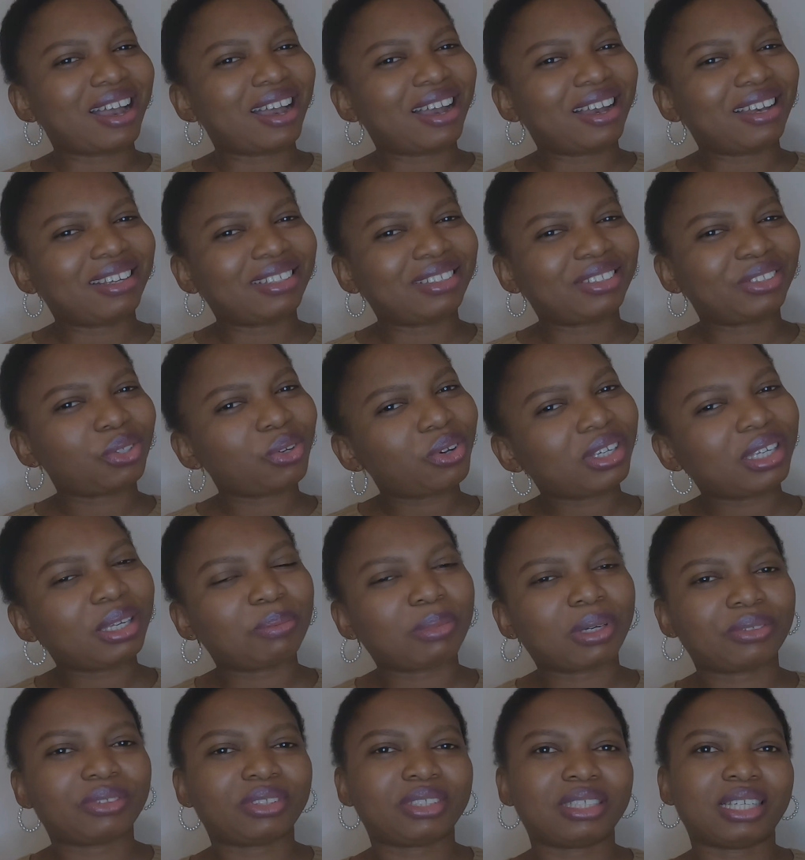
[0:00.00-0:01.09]
I saw
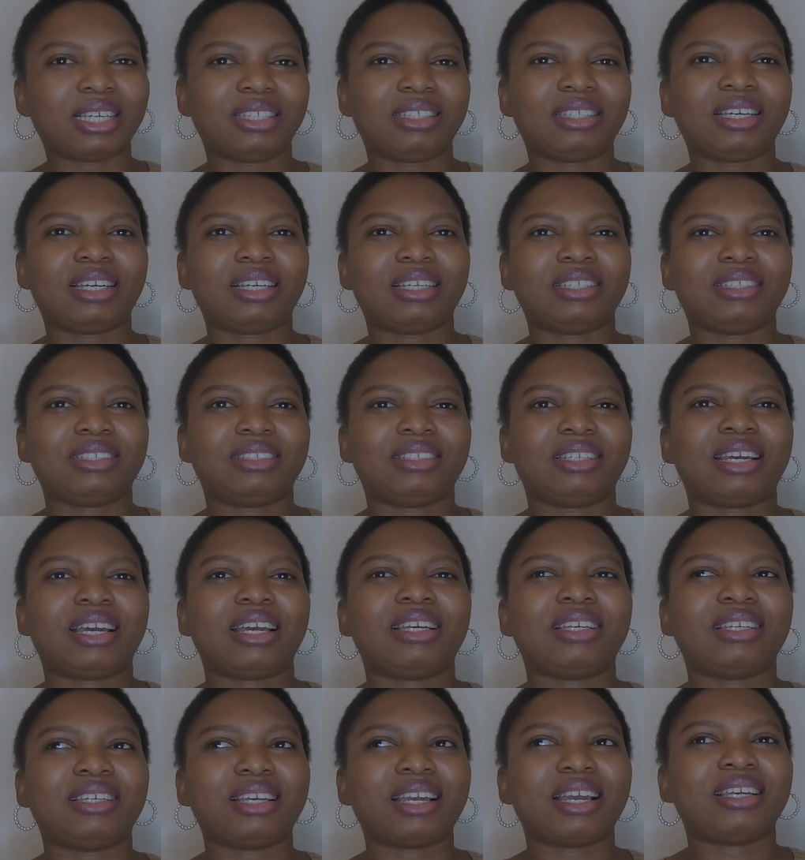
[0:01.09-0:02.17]
him outside and
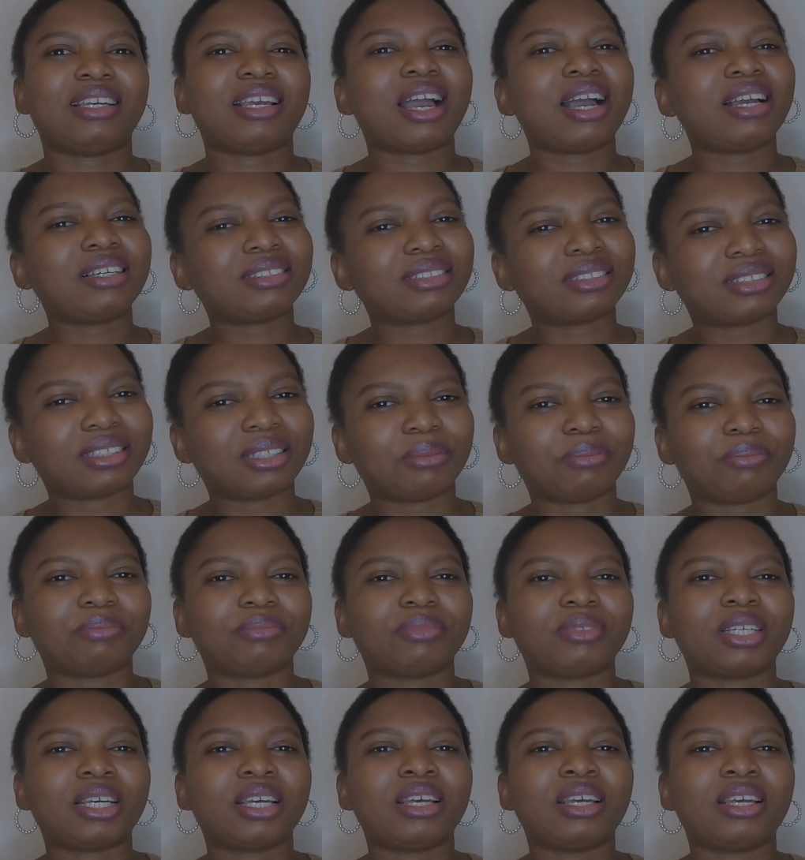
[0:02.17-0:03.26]
I asked him,
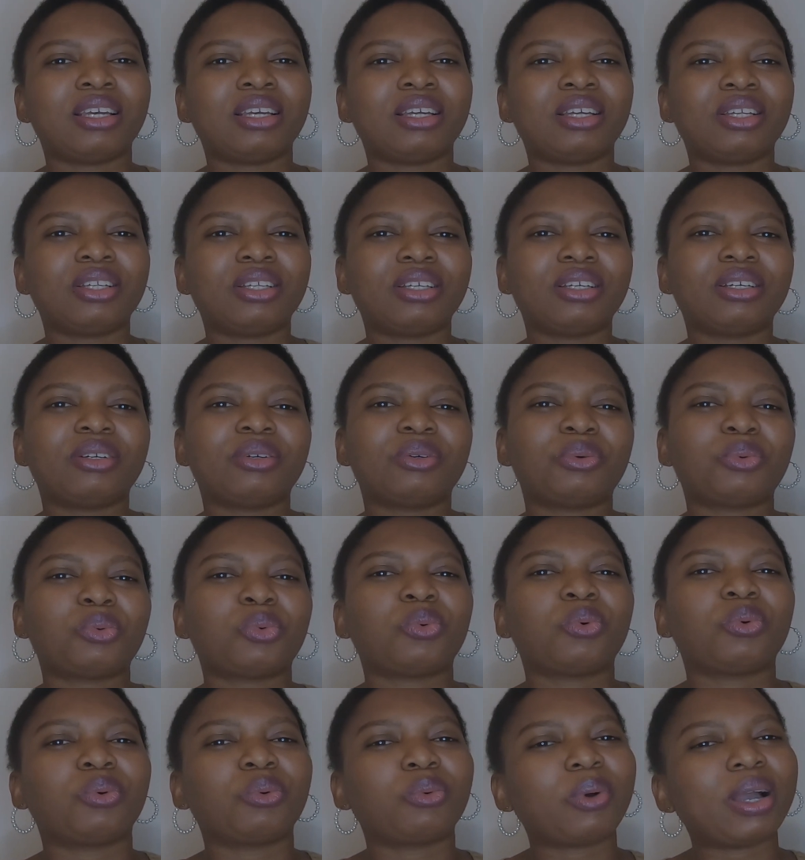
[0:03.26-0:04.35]

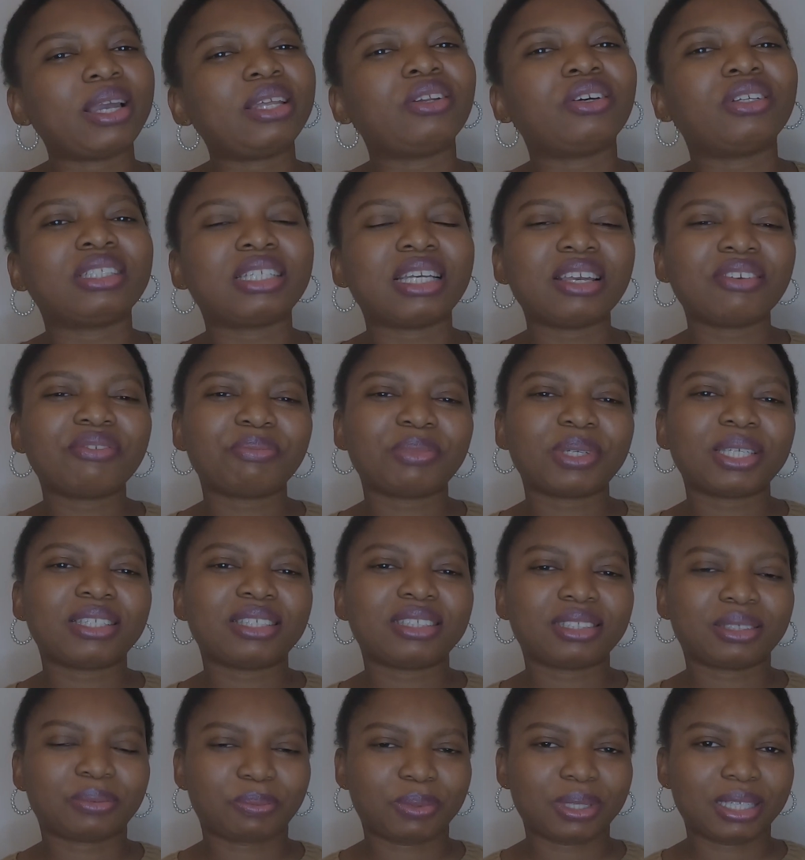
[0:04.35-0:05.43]
why not give me
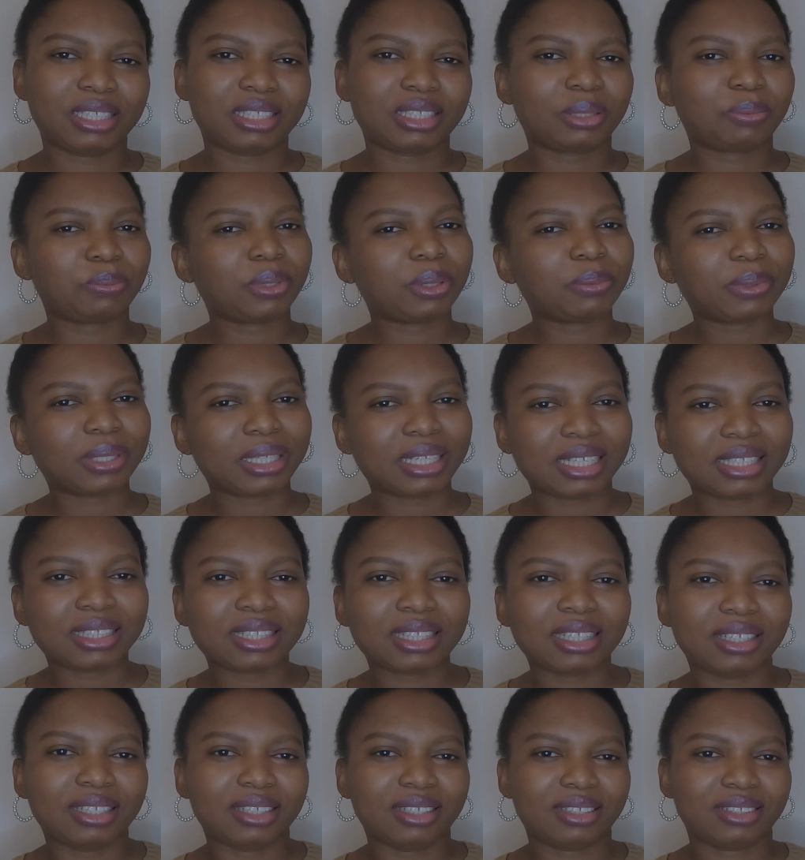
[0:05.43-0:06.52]
this place
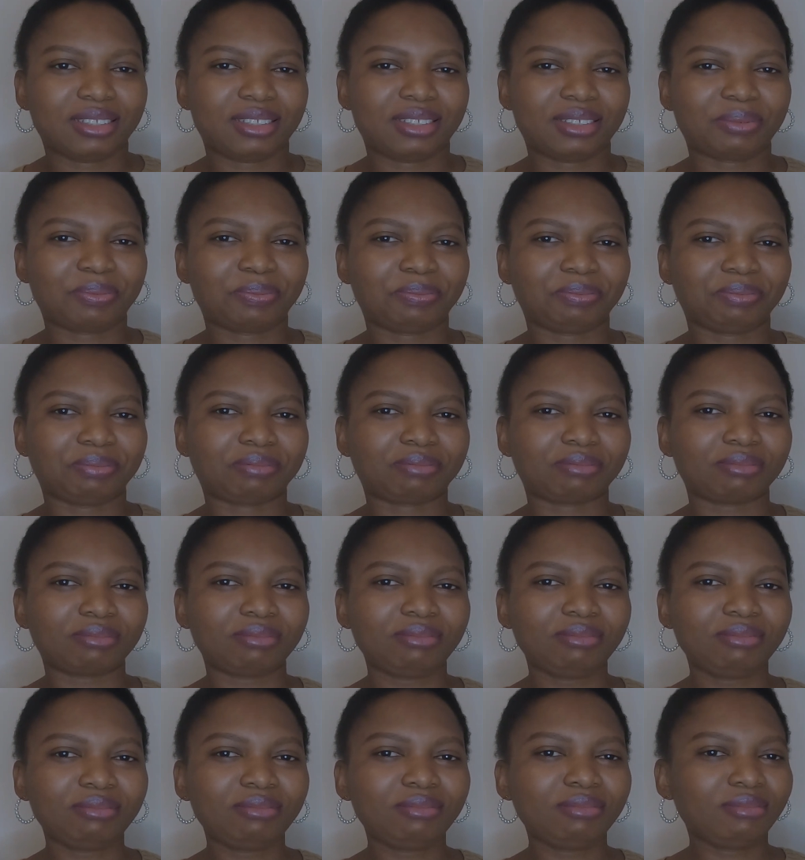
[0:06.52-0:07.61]
permanently?
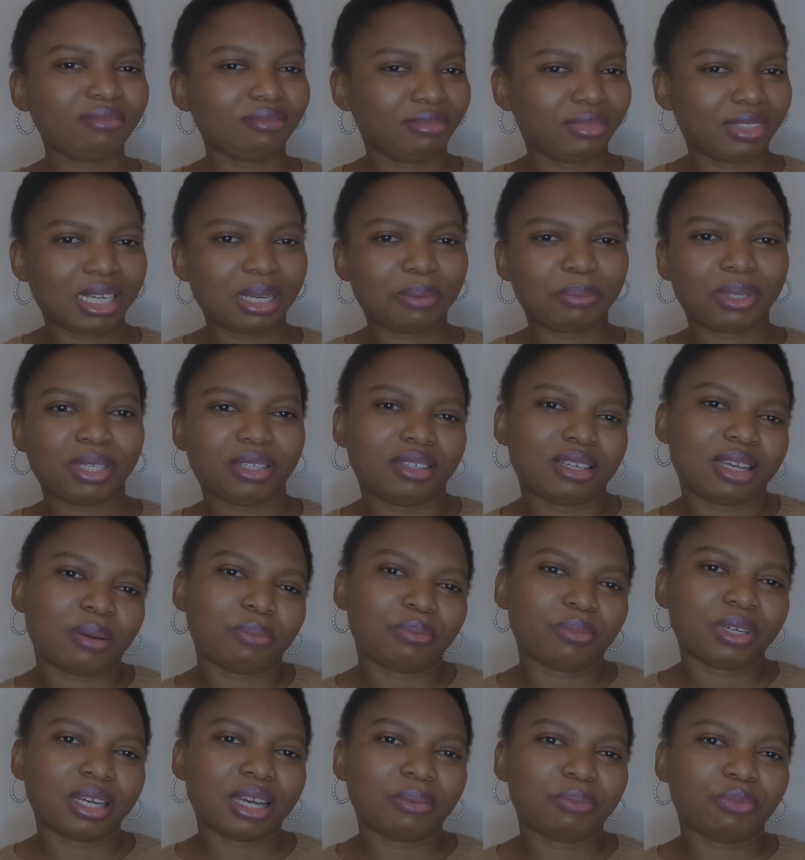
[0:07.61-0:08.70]
I mean,
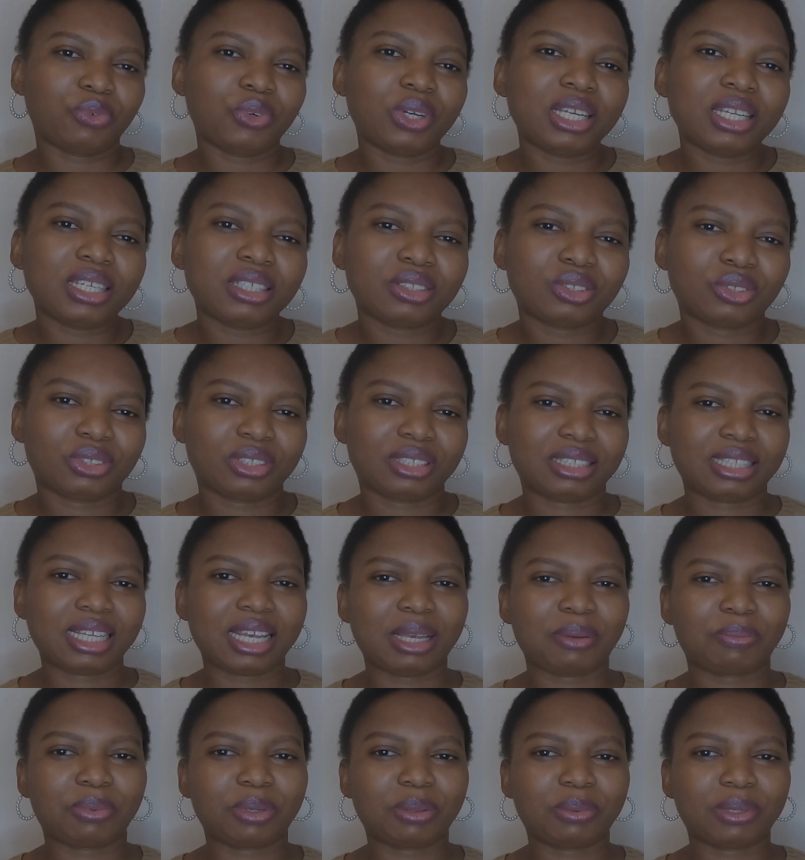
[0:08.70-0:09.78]
I'm willing to
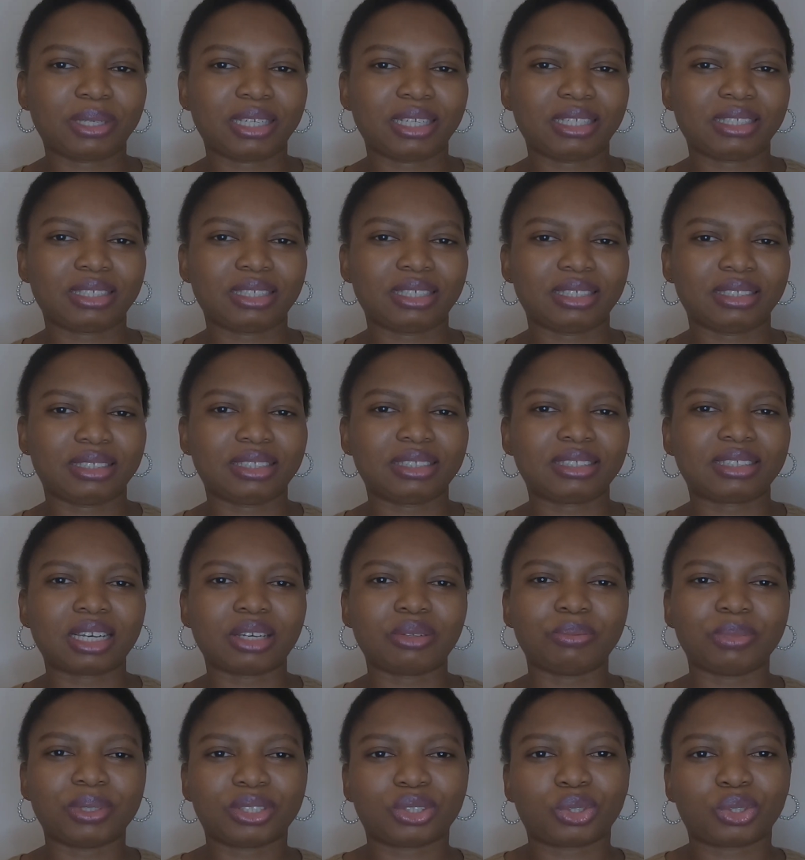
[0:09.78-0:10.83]
stay permanently since I'll be